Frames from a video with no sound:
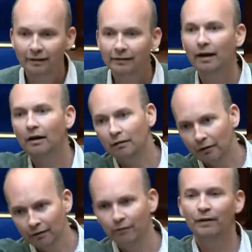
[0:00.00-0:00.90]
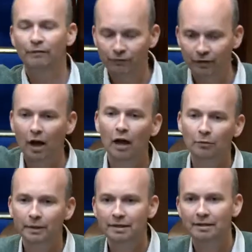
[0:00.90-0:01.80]
they're fifth
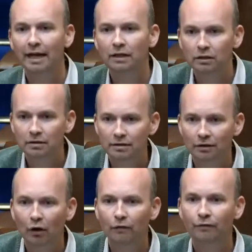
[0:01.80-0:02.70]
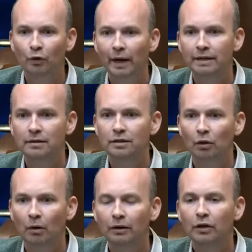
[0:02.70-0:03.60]
columnists, agents of the West, and
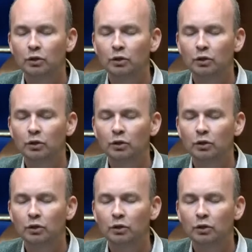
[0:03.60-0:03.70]
so on.